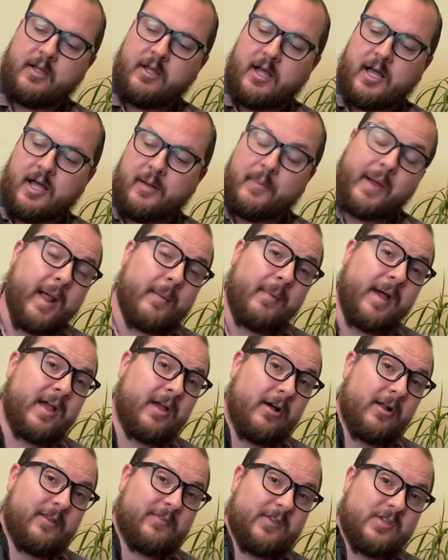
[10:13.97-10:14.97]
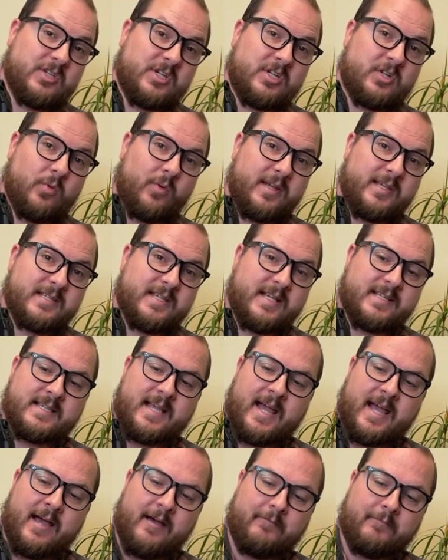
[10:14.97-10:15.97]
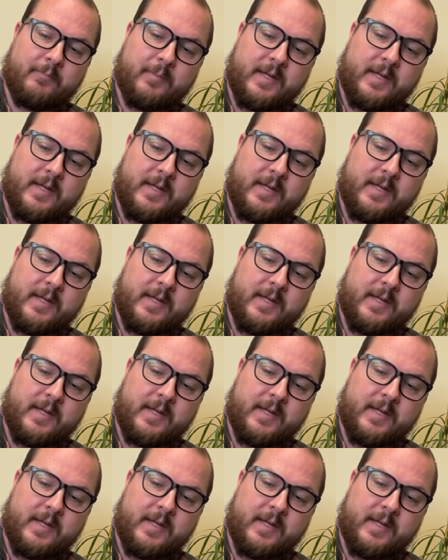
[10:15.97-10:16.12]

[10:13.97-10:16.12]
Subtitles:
but I might call it the G26 AF